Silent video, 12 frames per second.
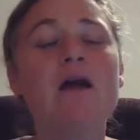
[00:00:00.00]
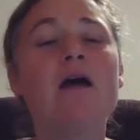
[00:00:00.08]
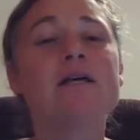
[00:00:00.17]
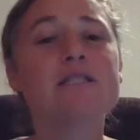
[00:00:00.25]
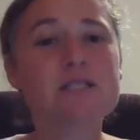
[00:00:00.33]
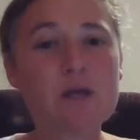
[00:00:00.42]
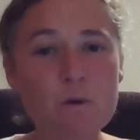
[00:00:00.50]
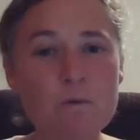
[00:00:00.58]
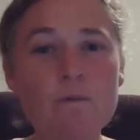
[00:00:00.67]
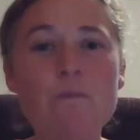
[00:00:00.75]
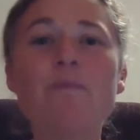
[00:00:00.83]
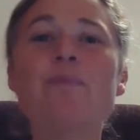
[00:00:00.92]

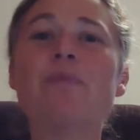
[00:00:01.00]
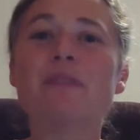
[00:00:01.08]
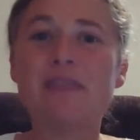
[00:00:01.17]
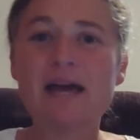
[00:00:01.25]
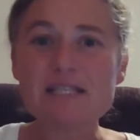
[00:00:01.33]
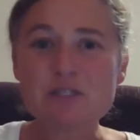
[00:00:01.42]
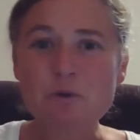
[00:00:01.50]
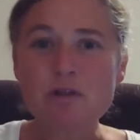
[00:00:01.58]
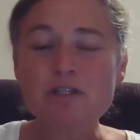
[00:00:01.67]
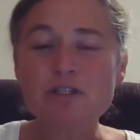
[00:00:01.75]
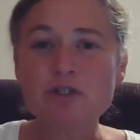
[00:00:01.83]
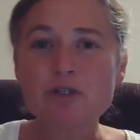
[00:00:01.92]
So that's where
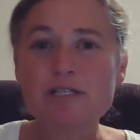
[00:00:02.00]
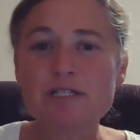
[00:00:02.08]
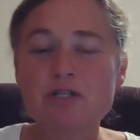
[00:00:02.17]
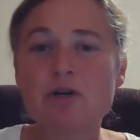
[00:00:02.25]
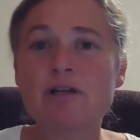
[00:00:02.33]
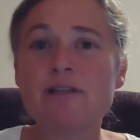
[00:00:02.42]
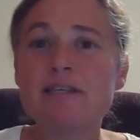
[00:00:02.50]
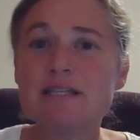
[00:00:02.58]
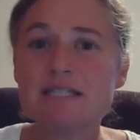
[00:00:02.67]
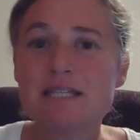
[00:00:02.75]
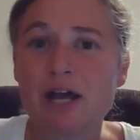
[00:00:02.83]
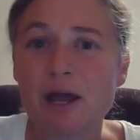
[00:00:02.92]
the journey started
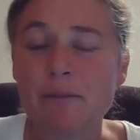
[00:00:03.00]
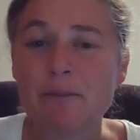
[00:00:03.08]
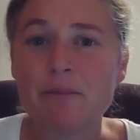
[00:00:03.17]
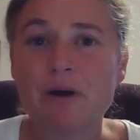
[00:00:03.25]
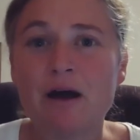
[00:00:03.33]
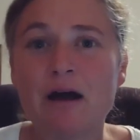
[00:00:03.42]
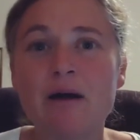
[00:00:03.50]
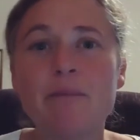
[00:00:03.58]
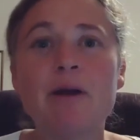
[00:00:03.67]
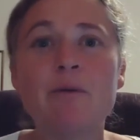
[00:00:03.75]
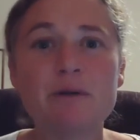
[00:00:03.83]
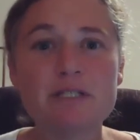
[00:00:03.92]
this time.
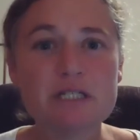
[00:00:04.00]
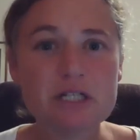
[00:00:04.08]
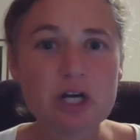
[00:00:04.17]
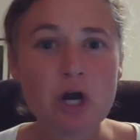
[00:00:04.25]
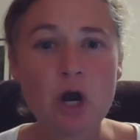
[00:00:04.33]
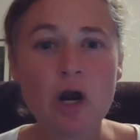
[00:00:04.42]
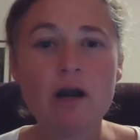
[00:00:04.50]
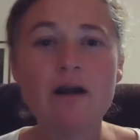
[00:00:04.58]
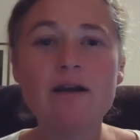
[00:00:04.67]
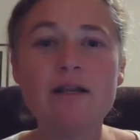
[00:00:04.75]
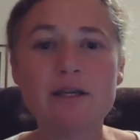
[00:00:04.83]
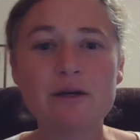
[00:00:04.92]
I rented a
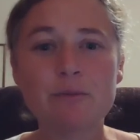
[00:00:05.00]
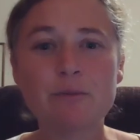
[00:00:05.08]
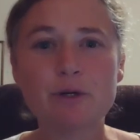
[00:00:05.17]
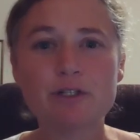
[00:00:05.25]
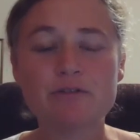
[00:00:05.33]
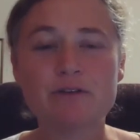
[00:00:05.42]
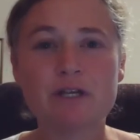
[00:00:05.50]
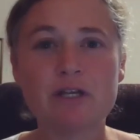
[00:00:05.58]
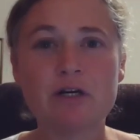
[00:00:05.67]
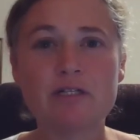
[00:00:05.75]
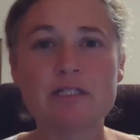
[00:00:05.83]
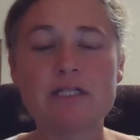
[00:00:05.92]
car here in Puerto
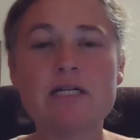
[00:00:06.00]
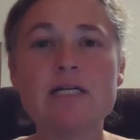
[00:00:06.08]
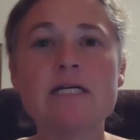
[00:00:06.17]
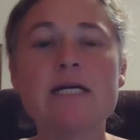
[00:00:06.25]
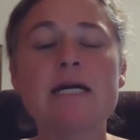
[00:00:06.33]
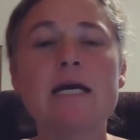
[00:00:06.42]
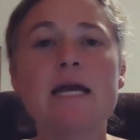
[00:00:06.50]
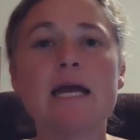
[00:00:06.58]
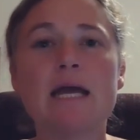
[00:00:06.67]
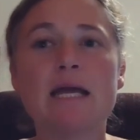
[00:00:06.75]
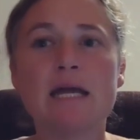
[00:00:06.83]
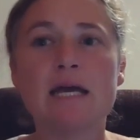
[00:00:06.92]
Vallarta
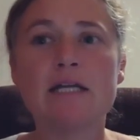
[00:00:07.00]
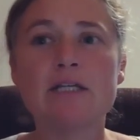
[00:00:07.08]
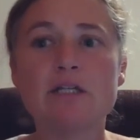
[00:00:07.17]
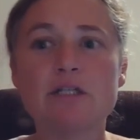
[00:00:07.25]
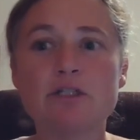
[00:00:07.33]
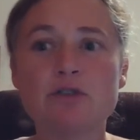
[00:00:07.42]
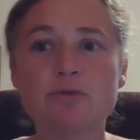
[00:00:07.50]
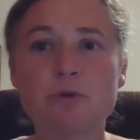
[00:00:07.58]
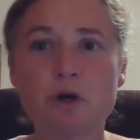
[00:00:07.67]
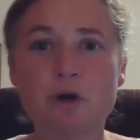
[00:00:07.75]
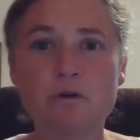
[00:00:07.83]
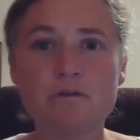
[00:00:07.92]
and
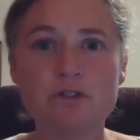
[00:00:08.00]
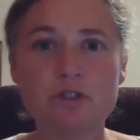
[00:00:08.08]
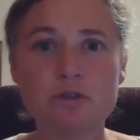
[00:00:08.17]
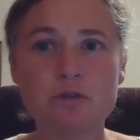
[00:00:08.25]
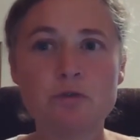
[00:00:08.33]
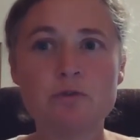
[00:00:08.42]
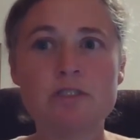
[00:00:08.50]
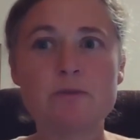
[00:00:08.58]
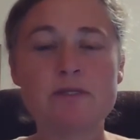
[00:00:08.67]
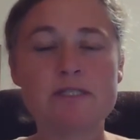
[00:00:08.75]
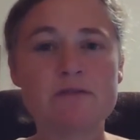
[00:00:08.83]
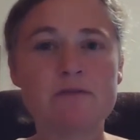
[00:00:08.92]
drove to
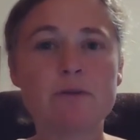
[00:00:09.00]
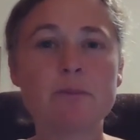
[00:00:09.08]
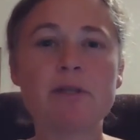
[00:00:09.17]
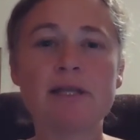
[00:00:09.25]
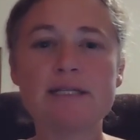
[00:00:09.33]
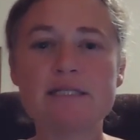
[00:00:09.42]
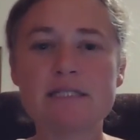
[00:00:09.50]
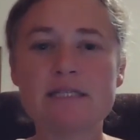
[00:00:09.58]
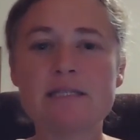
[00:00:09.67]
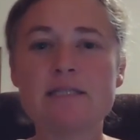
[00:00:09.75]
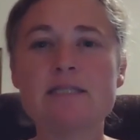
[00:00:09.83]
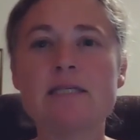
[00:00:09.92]
specific
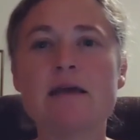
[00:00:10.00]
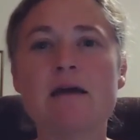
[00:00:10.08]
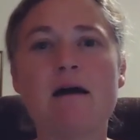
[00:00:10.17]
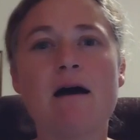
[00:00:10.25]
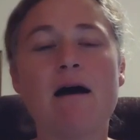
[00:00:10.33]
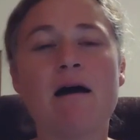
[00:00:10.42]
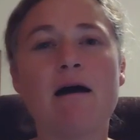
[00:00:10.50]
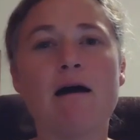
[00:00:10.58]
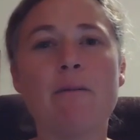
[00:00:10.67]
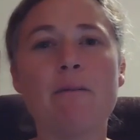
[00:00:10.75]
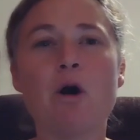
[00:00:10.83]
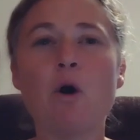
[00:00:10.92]
places.
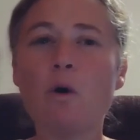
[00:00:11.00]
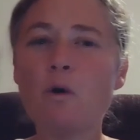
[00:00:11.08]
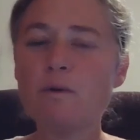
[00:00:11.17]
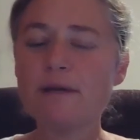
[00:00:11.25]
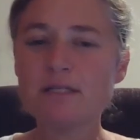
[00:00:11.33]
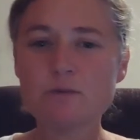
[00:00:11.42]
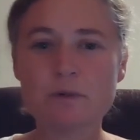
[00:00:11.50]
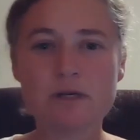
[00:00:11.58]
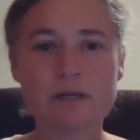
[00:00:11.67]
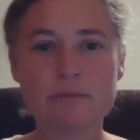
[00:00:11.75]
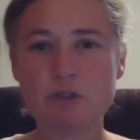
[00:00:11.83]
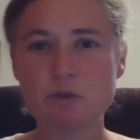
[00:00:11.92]
Always when
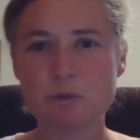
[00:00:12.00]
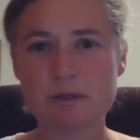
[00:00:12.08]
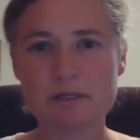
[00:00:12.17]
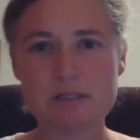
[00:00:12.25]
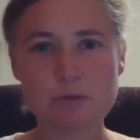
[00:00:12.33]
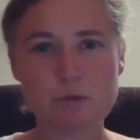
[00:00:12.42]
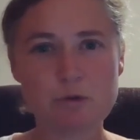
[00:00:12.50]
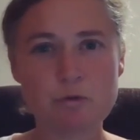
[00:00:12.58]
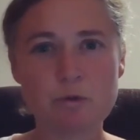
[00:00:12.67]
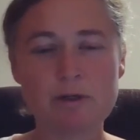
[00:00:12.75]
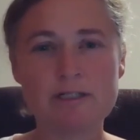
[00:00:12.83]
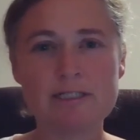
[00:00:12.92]
I'm doing this
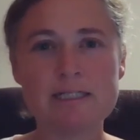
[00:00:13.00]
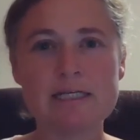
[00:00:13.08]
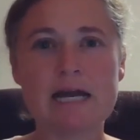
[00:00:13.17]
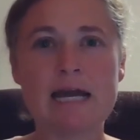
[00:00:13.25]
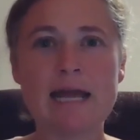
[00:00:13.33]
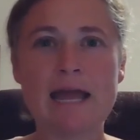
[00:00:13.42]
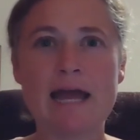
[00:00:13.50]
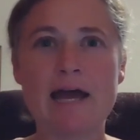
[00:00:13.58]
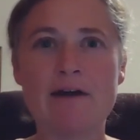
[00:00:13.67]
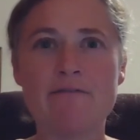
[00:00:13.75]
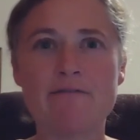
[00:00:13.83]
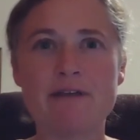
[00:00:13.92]
blueprinting, I
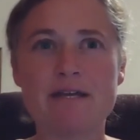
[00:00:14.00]
have